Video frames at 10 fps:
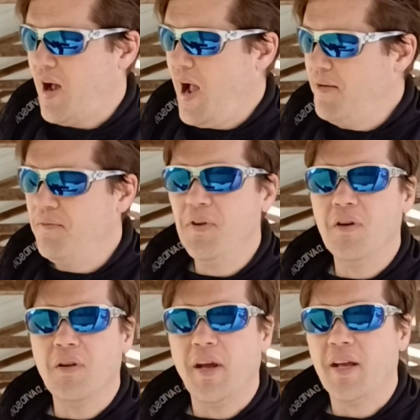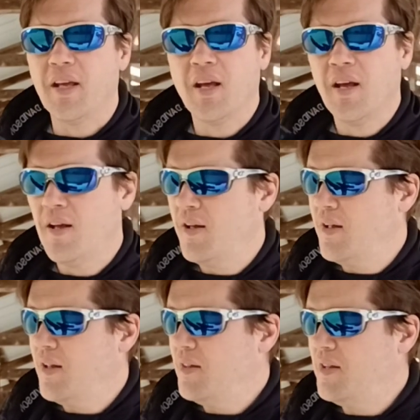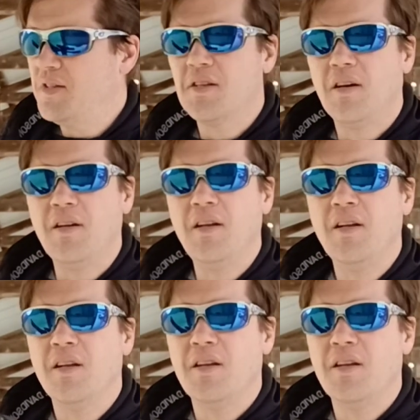I feel like this gun